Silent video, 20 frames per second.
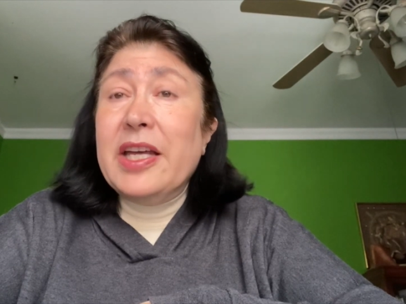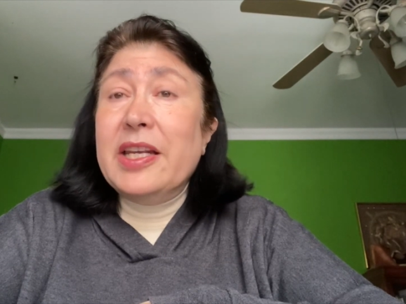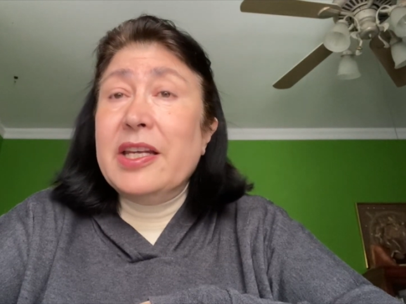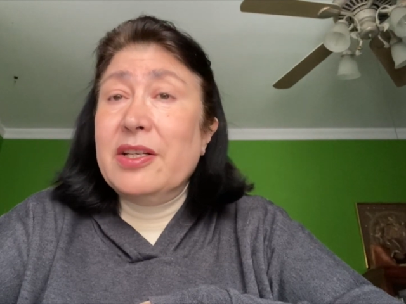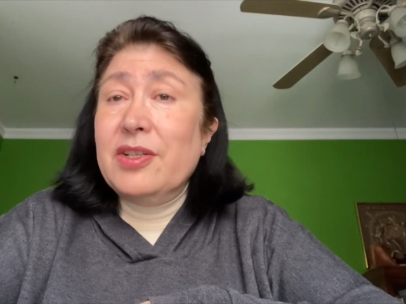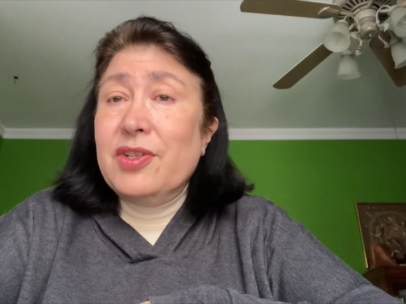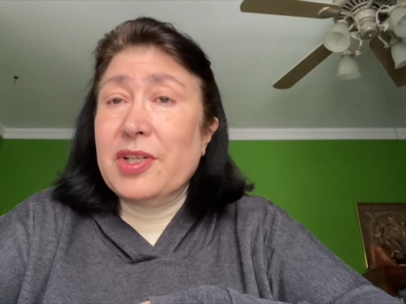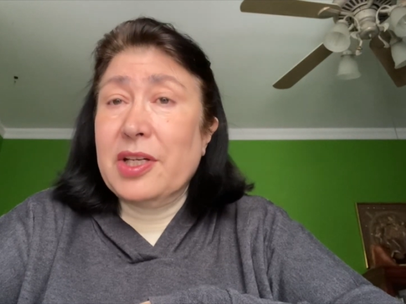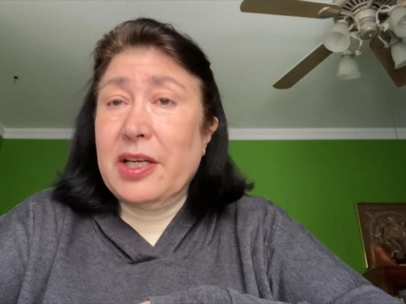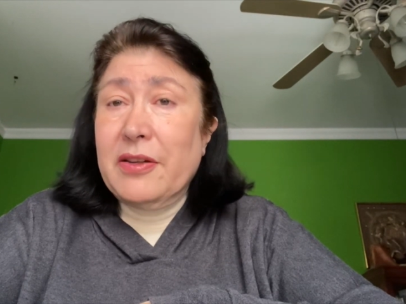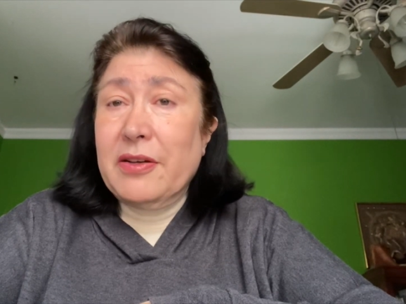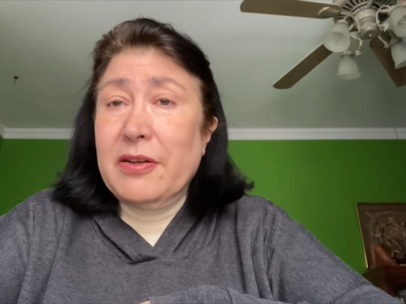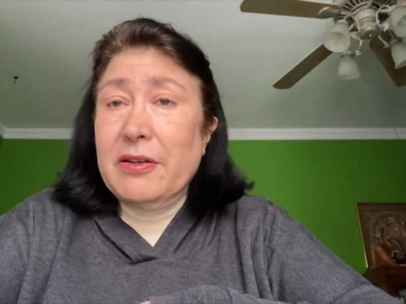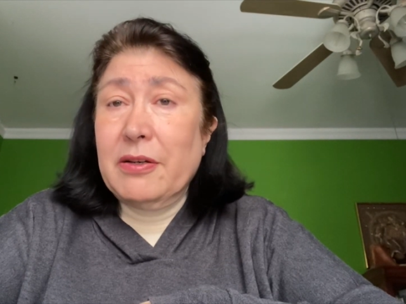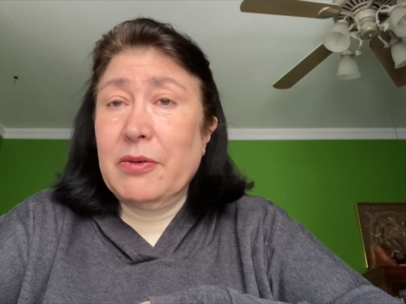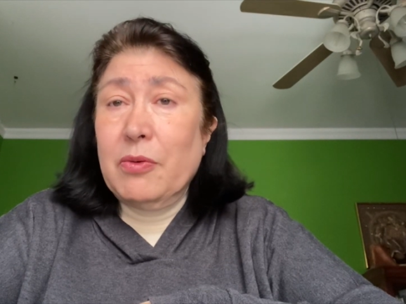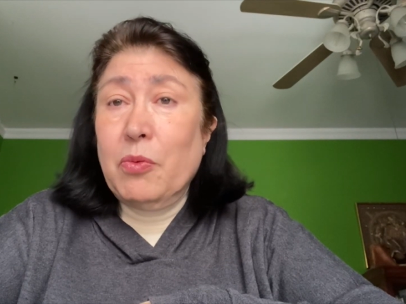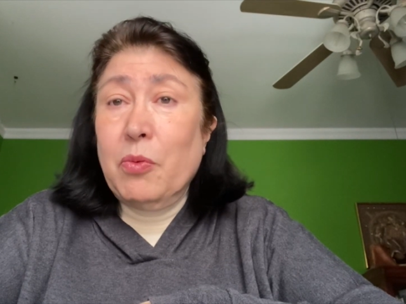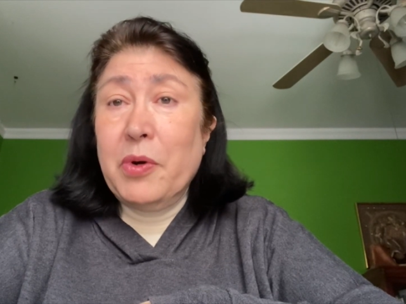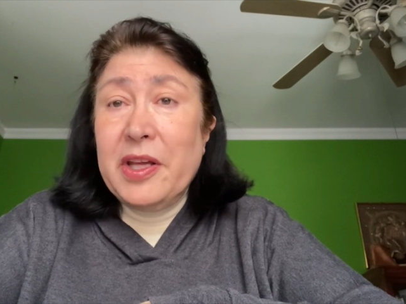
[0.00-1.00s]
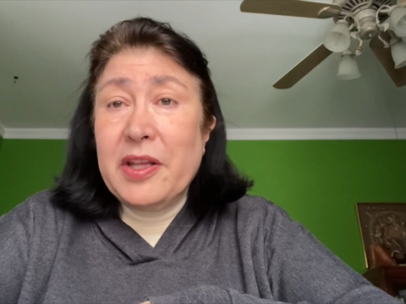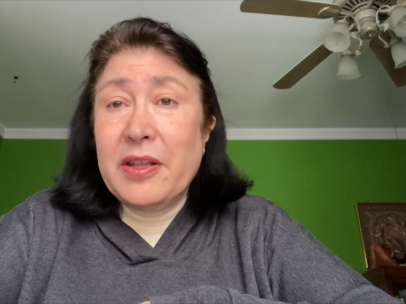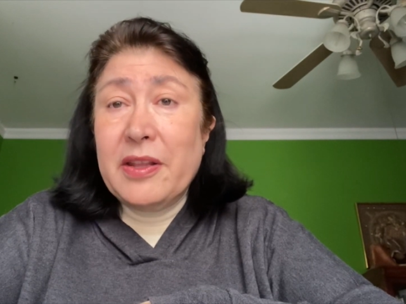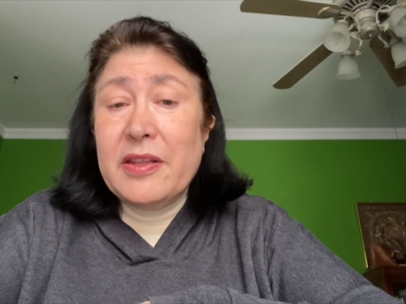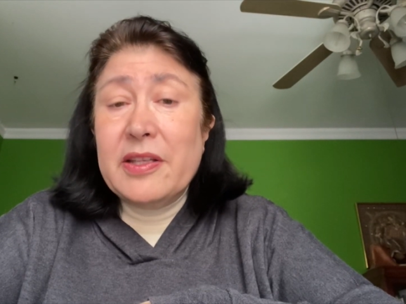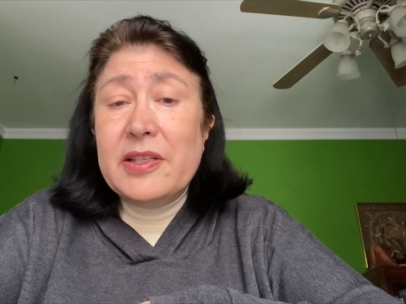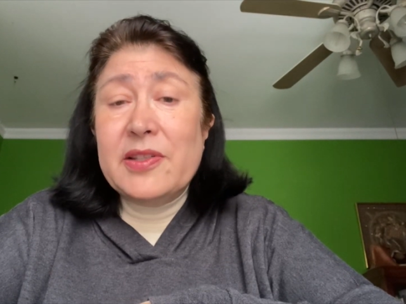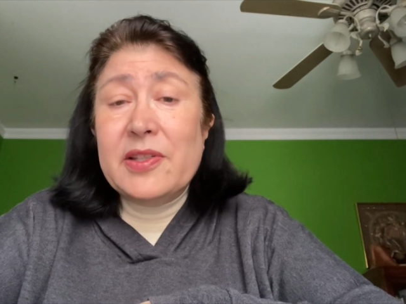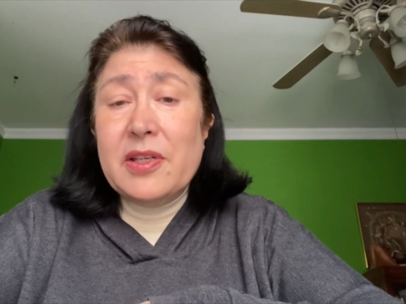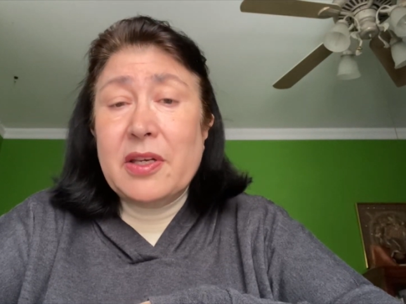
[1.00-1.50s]
each other with
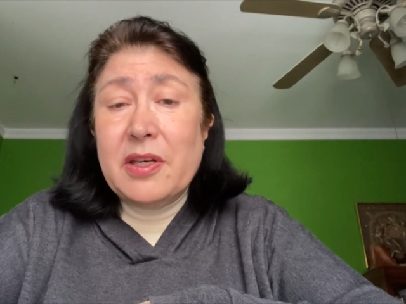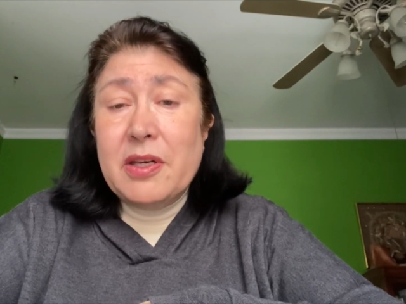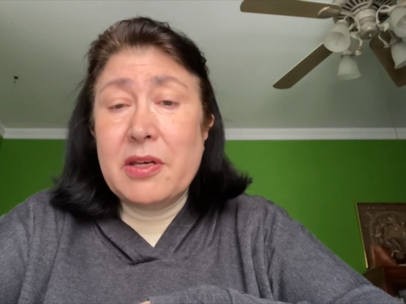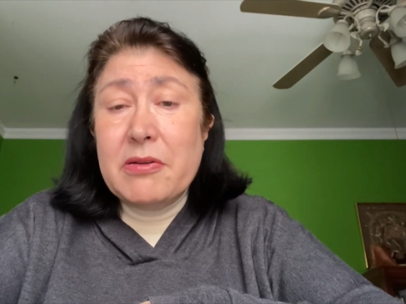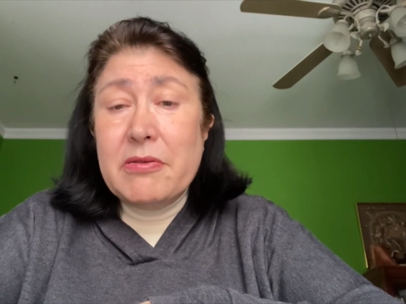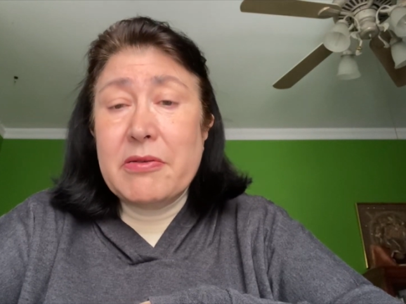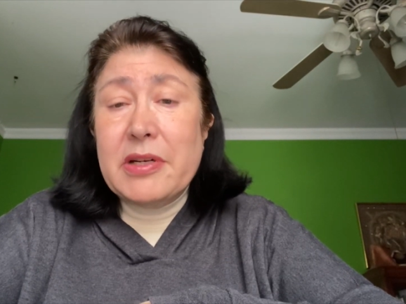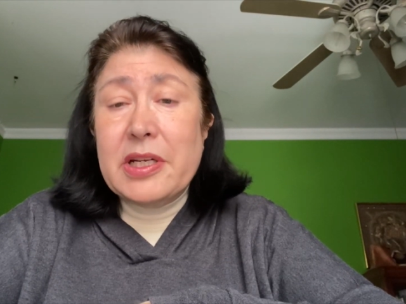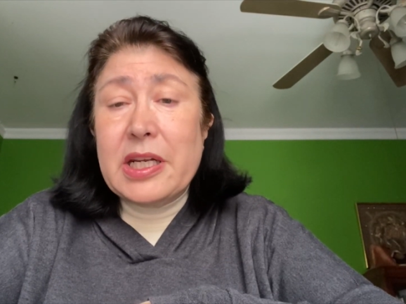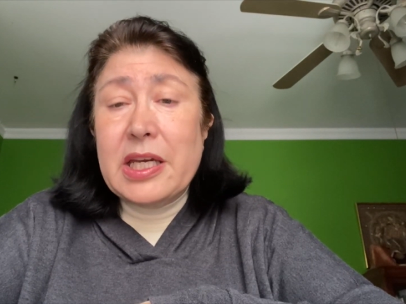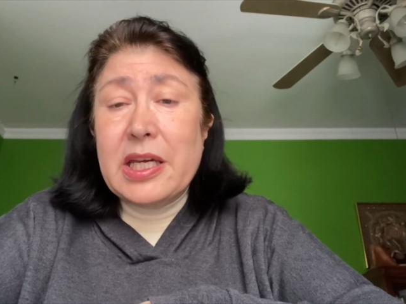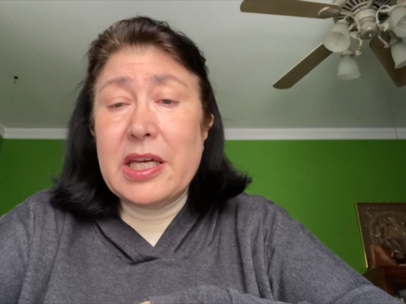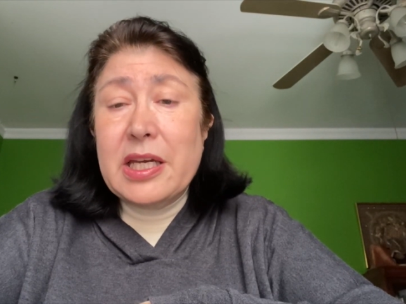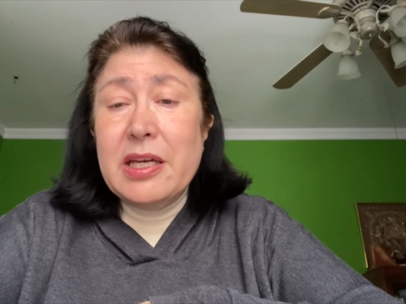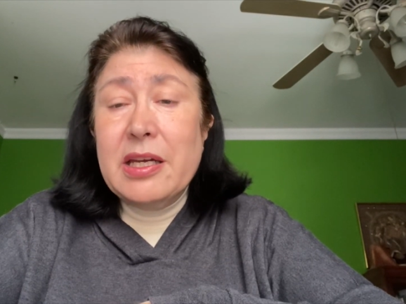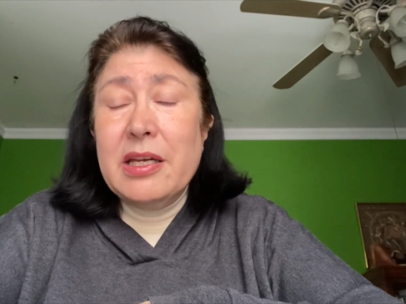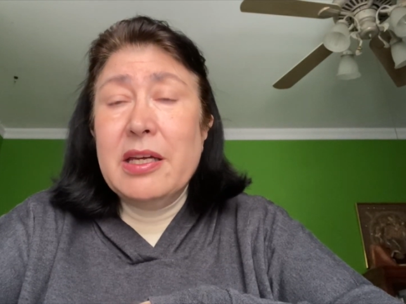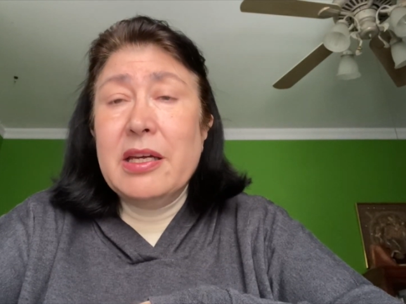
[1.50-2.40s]
the security